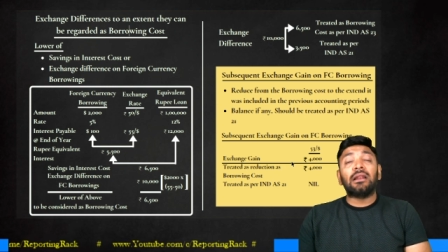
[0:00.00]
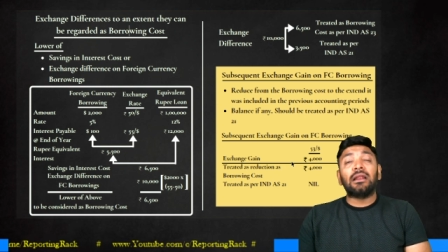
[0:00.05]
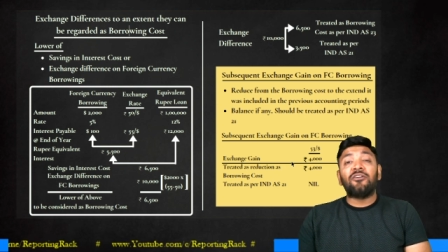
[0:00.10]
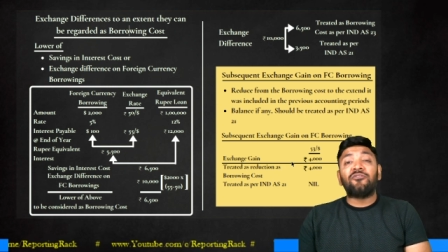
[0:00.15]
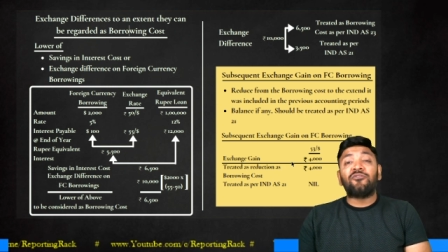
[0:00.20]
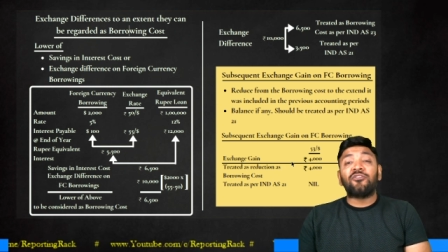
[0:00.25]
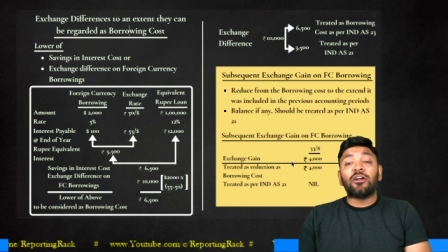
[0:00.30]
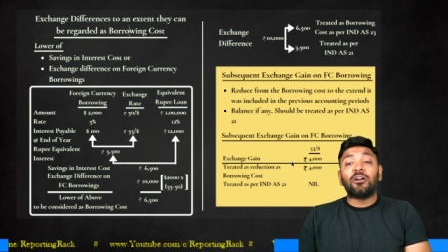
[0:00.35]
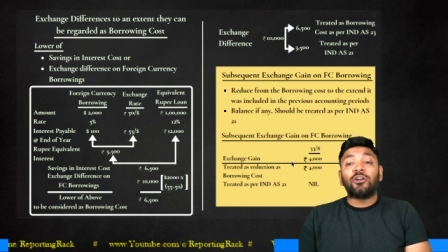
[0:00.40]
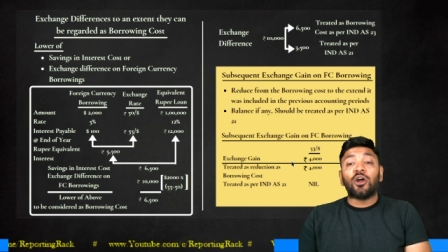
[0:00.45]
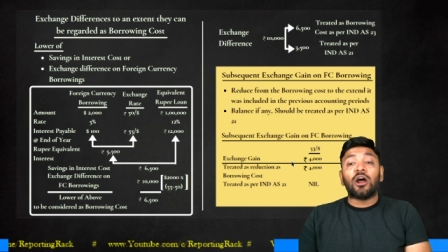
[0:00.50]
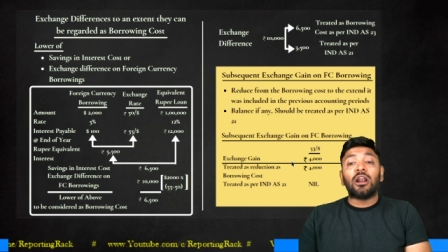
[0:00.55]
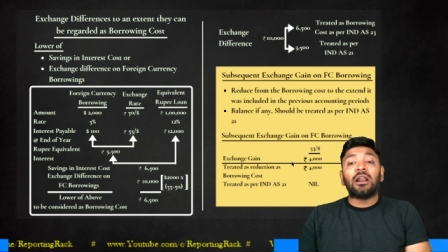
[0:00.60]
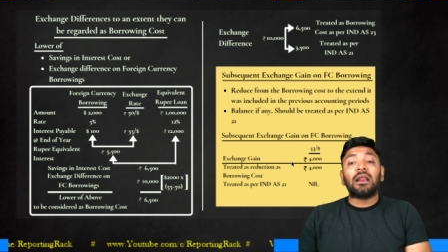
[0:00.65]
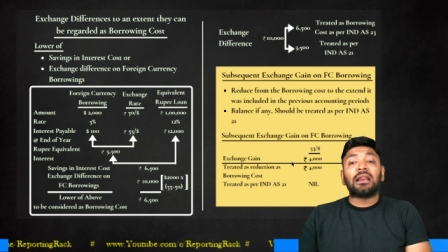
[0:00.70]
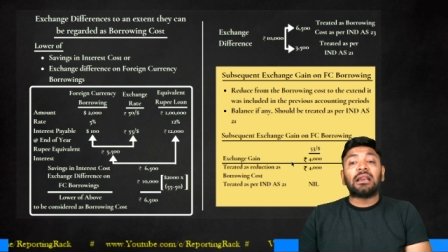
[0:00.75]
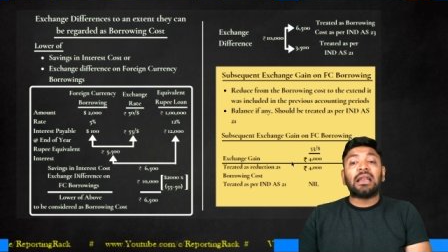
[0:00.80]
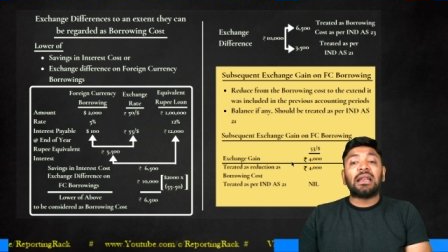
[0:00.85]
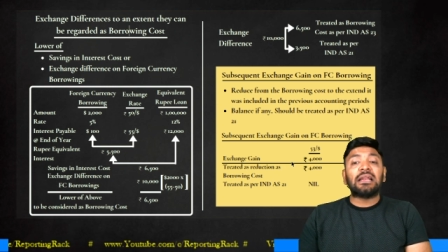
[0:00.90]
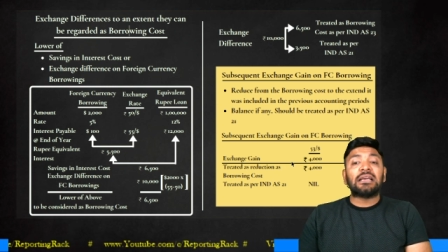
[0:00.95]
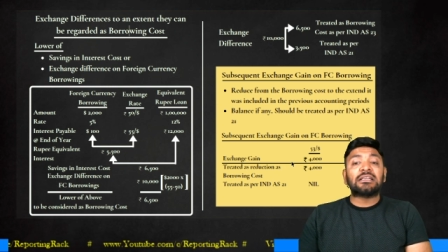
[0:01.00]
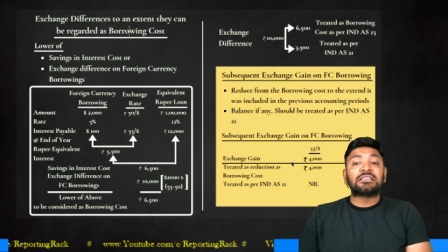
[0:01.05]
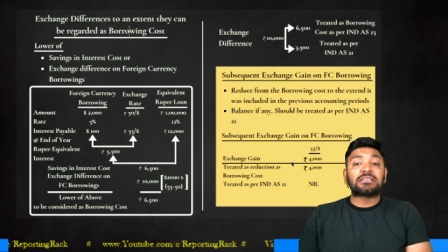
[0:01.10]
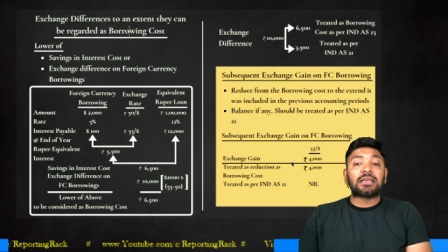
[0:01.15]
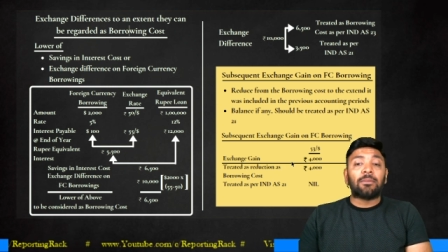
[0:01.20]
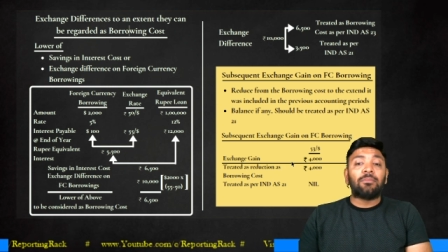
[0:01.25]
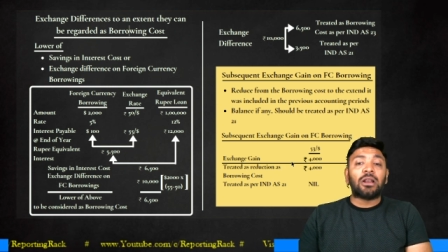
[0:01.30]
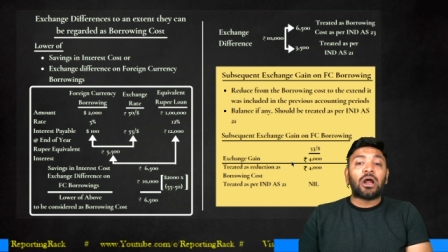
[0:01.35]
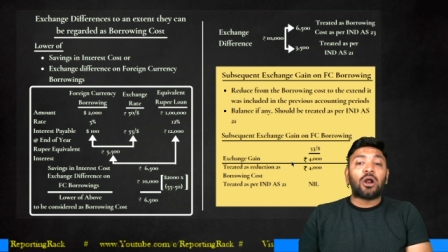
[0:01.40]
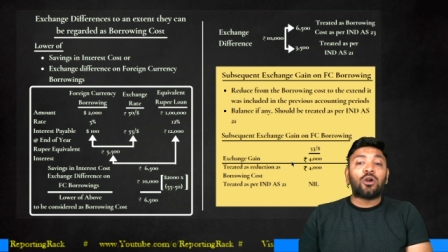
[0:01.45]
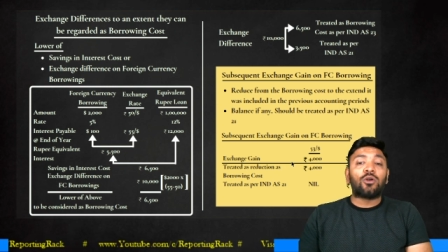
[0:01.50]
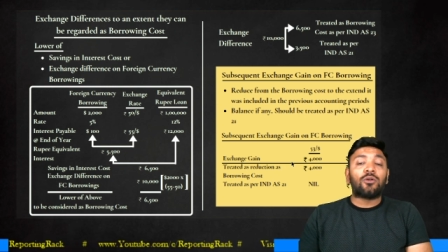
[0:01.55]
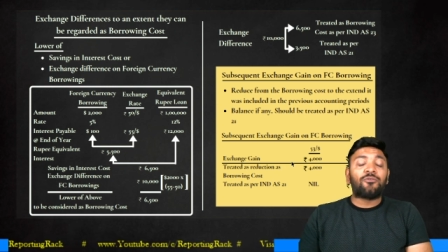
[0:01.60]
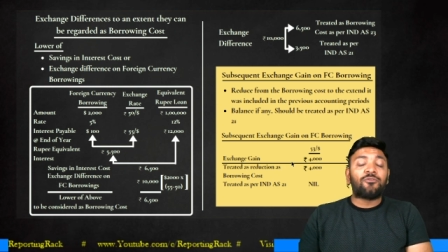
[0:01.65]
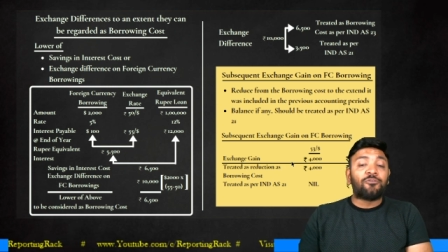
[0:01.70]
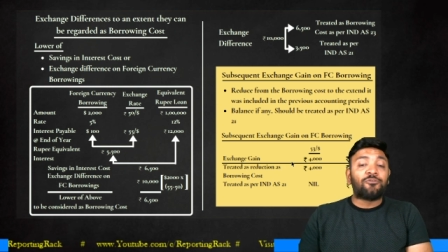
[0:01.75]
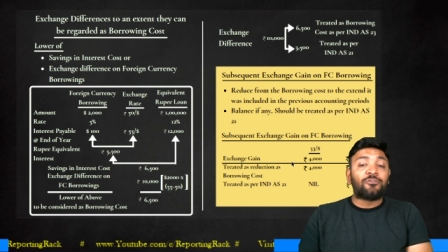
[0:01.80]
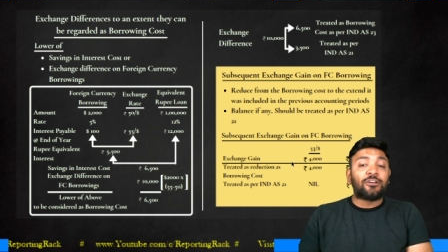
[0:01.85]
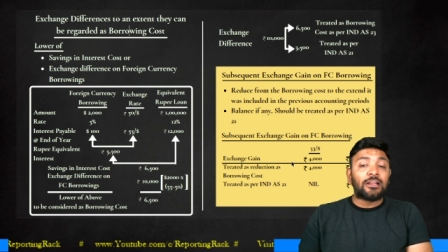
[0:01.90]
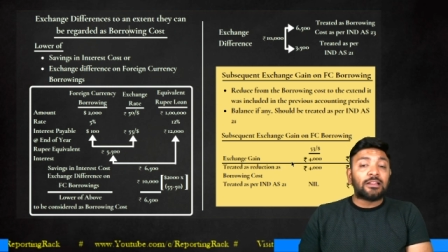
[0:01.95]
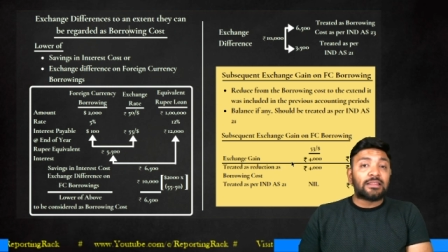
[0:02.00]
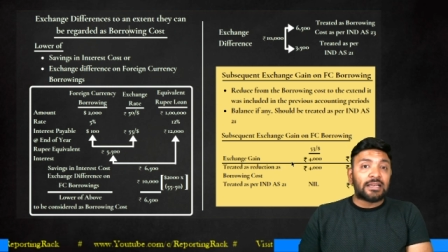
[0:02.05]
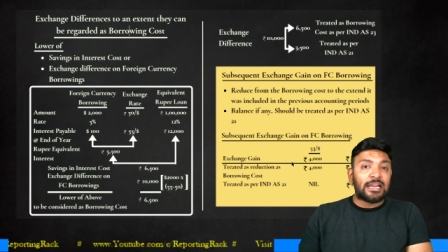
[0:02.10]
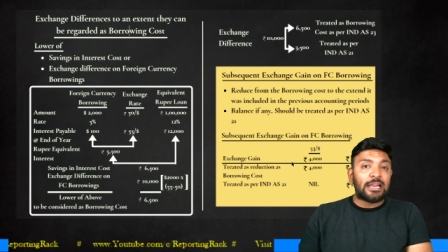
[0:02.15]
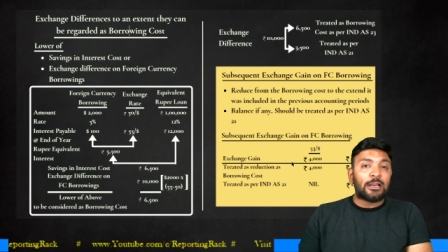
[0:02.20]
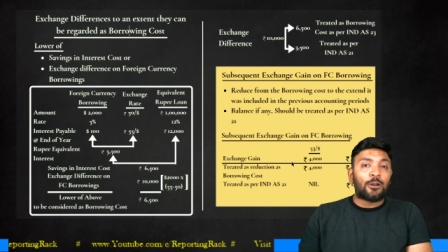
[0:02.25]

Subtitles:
if your dollar rate has come down to 53